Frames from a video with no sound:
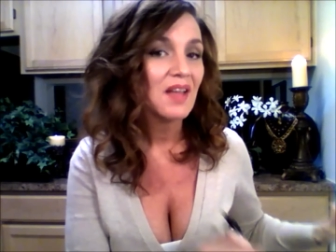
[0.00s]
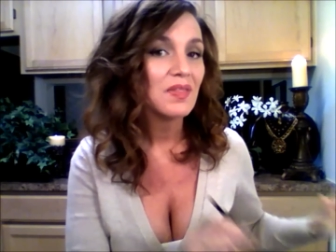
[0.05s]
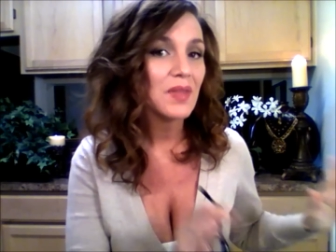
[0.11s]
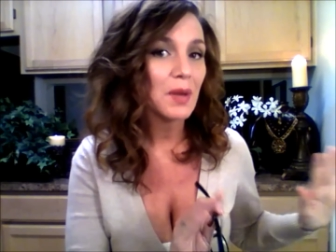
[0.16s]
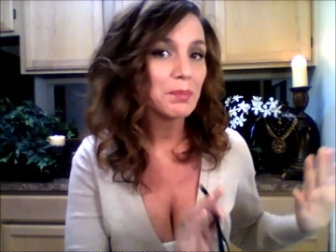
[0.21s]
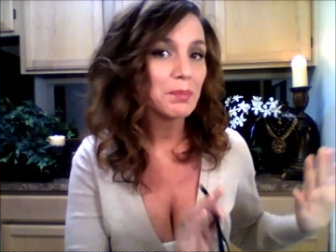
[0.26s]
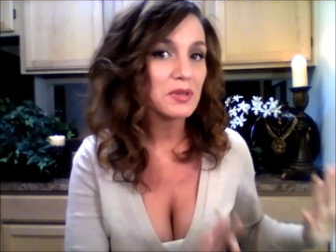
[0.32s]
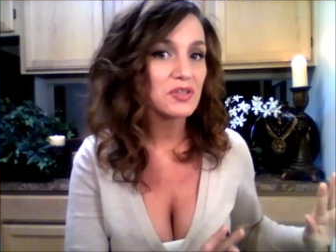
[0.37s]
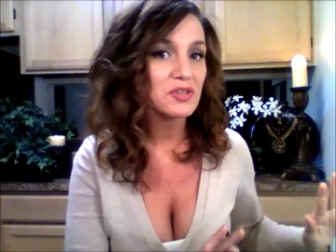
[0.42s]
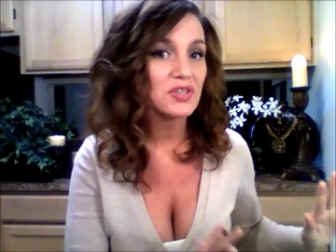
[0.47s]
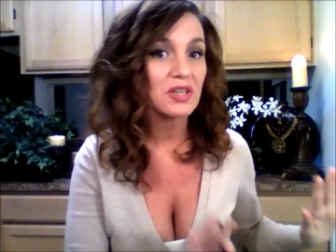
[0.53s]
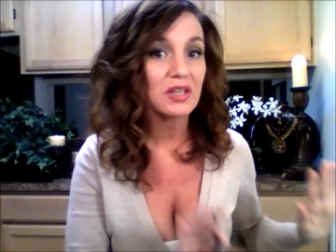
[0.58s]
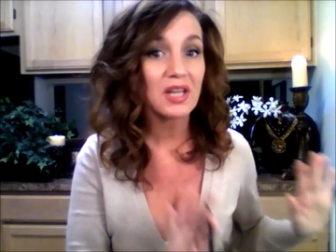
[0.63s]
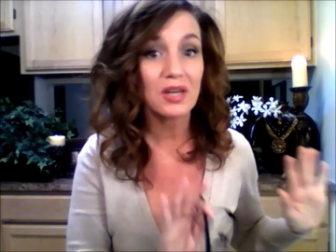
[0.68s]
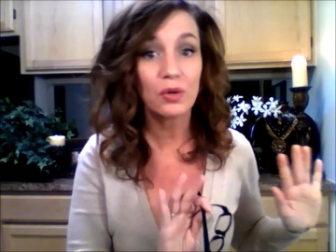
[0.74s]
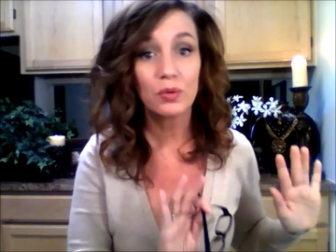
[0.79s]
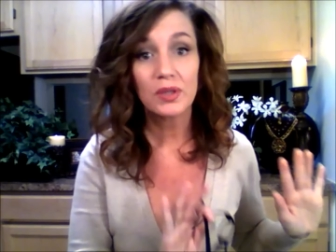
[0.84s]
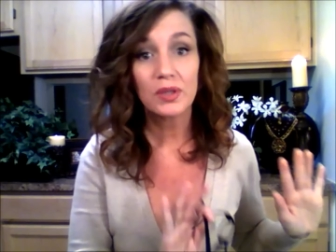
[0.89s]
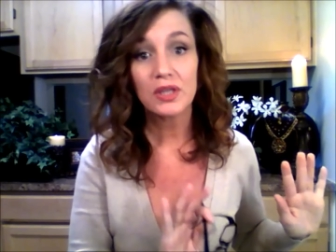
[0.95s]
That person
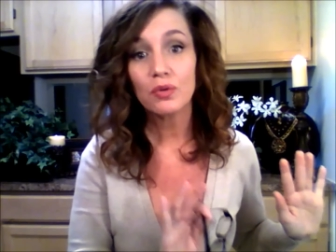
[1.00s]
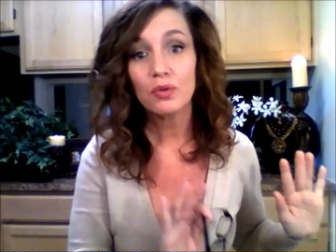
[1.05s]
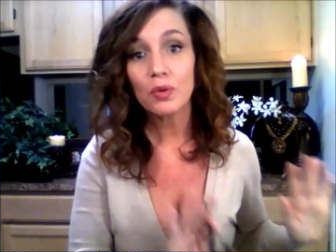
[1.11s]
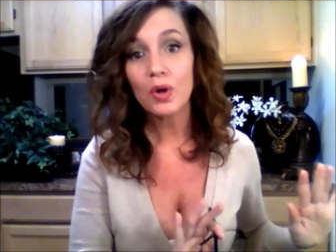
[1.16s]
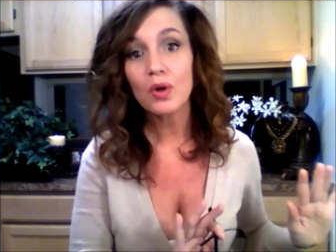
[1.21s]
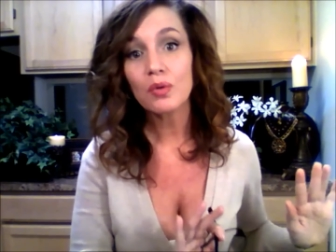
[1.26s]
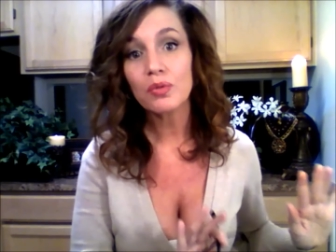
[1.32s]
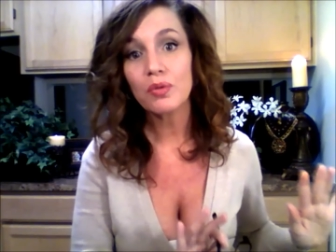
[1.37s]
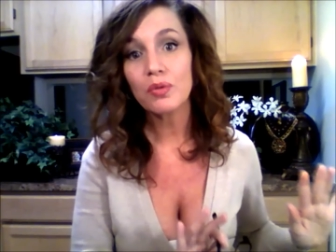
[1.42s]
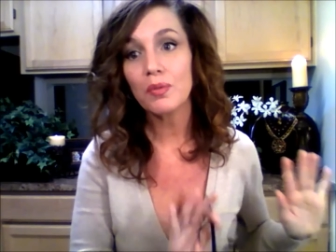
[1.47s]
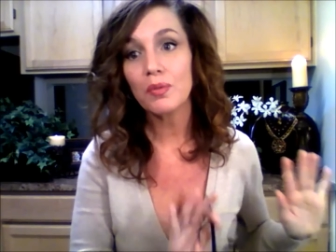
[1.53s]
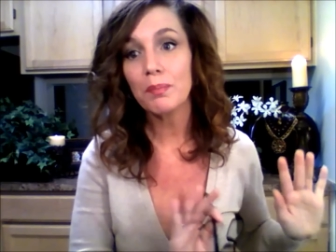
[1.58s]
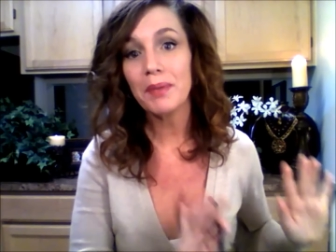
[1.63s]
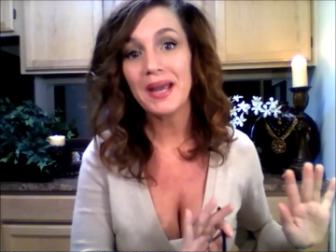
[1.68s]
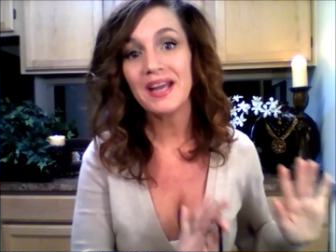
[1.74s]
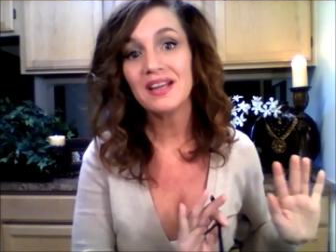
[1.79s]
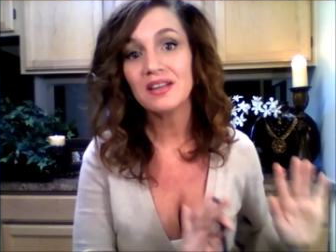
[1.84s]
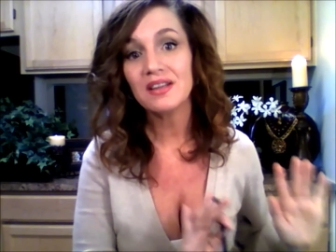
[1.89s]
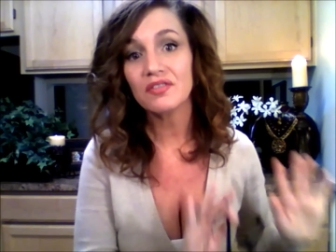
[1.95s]
can only grow through the
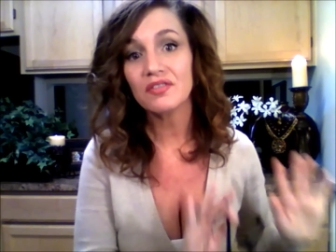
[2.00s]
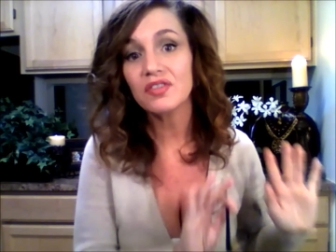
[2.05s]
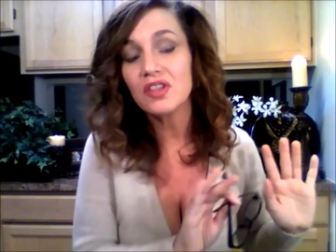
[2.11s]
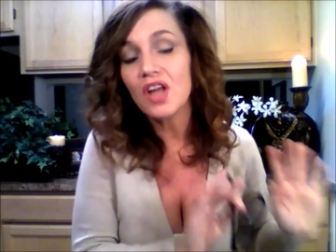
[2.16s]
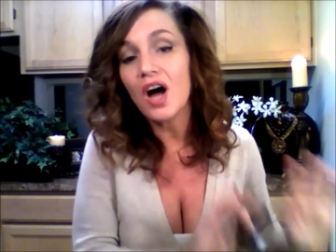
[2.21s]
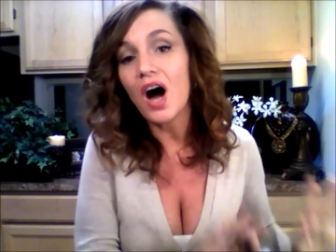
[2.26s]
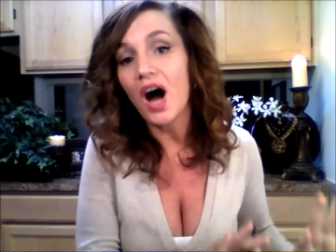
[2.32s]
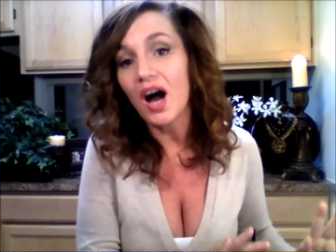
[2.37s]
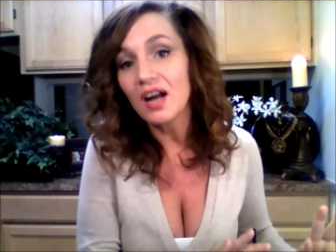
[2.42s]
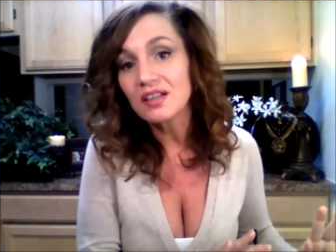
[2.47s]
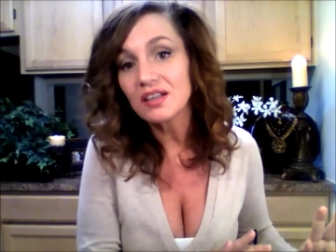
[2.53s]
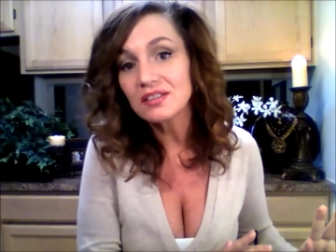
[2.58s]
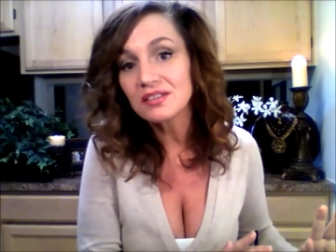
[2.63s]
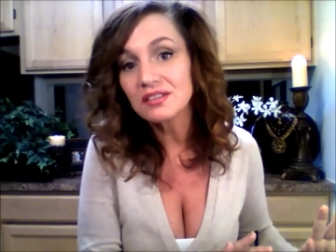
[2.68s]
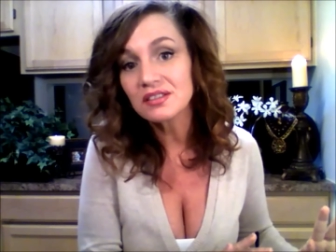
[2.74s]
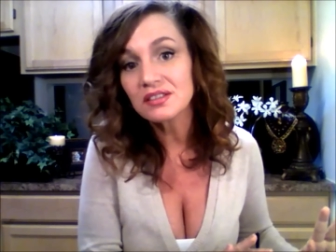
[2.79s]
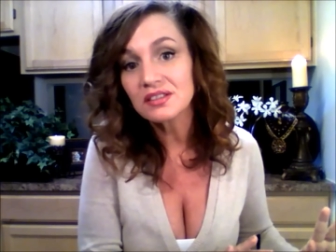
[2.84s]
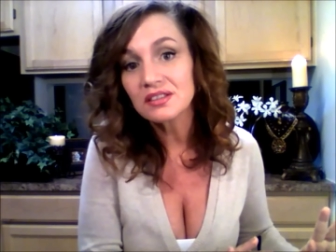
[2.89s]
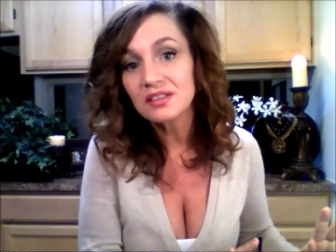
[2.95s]
pain of loss
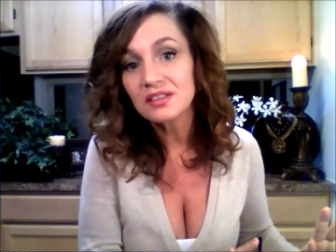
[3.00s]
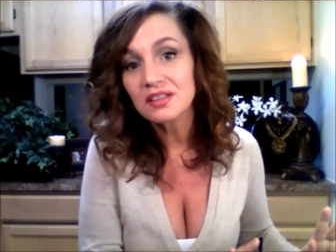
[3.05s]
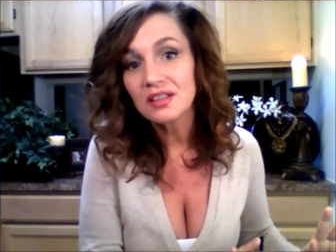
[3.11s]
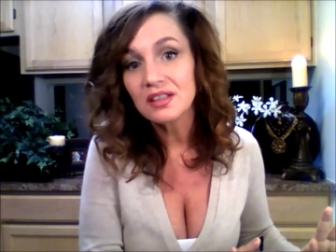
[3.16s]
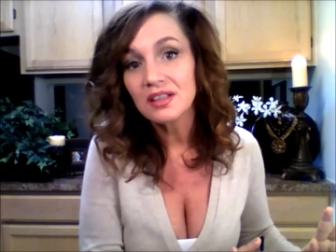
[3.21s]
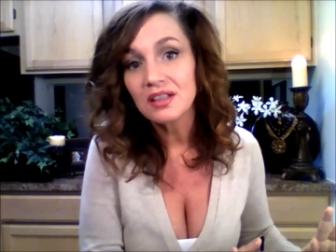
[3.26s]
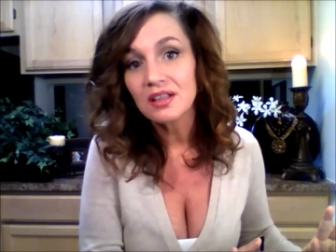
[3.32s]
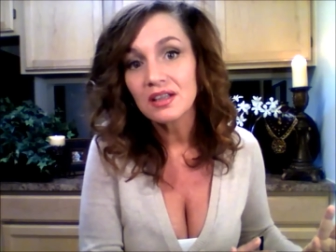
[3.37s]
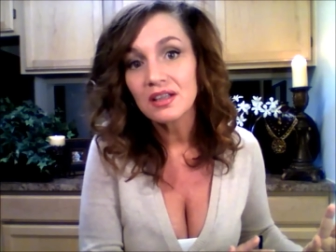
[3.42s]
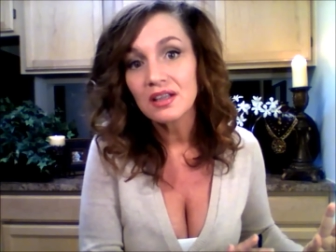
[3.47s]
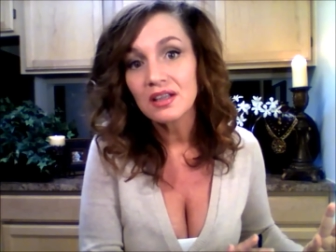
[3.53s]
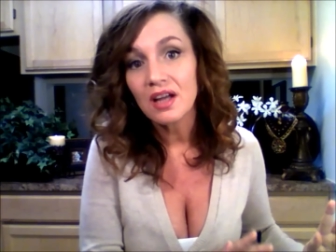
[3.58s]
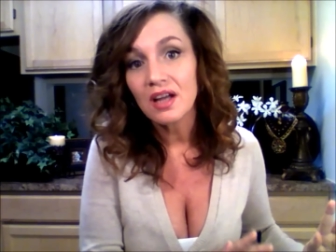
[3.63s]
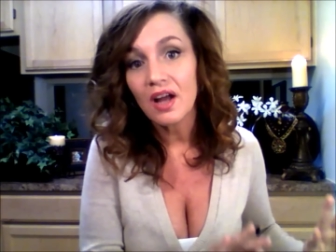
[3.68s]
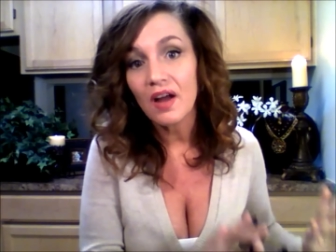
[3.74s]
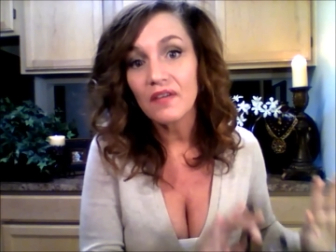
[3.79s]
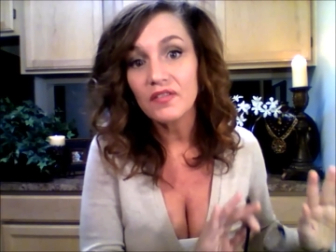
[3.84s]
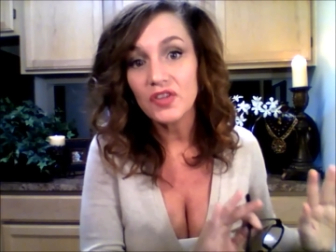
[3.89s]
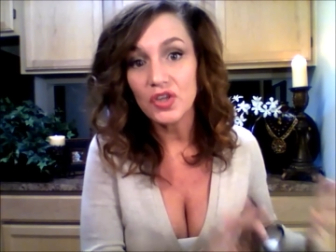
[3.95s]

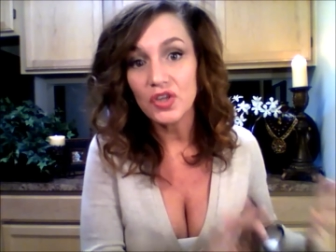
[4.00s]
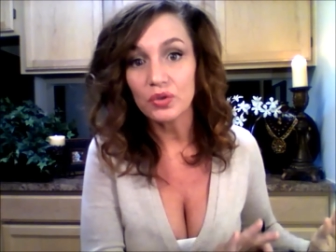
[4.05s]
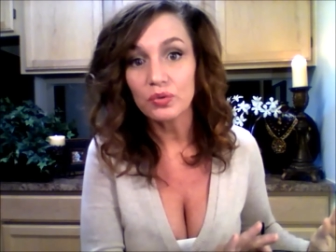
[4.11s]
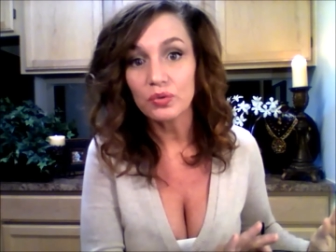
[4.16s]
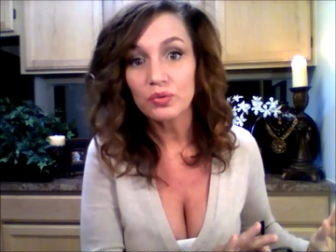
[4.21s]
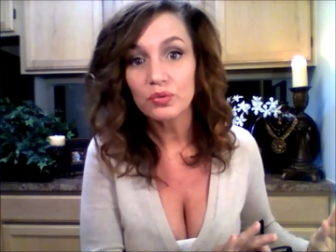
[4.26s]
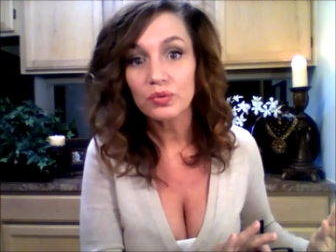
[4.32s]
of you.